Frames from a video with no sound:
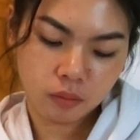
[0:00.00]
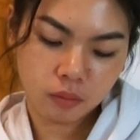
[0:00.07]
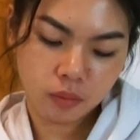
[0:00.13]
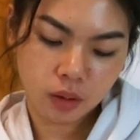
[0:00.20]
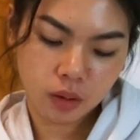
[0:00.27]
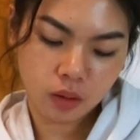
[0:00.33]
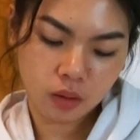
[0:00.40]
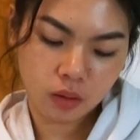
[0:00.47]

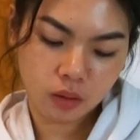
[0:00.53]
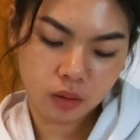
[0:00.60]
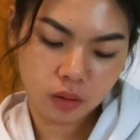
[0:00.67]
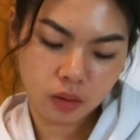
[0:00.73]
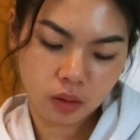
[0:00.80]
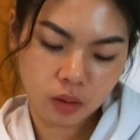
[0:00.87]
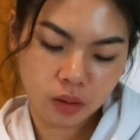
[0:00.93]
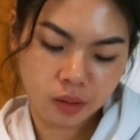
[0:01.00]
Because
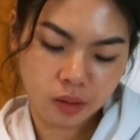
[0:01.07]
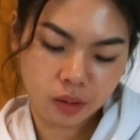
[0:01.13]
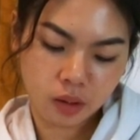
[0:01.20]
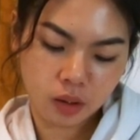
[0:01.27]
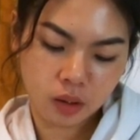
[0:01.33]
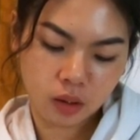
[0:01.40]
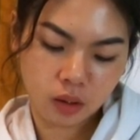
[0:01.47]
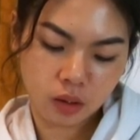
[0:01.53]

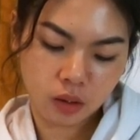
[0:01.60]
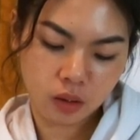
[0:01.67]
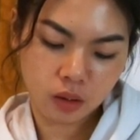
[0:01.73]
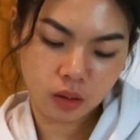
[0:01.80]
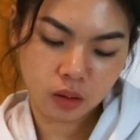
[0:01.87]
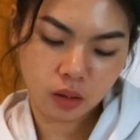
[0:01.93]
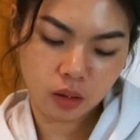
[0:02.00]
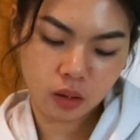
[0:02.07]
I
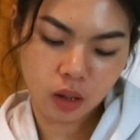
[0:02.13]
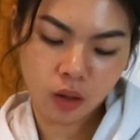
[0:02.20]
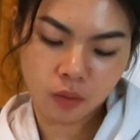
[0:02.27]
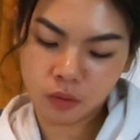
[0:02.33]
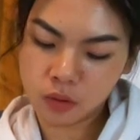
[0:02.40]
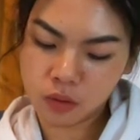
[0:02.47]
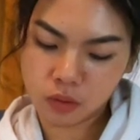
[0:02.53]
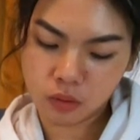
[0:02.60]

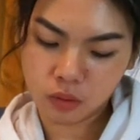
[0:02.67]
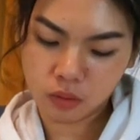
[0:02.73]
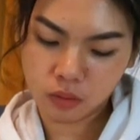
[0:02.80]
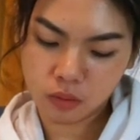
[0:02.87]
want to know.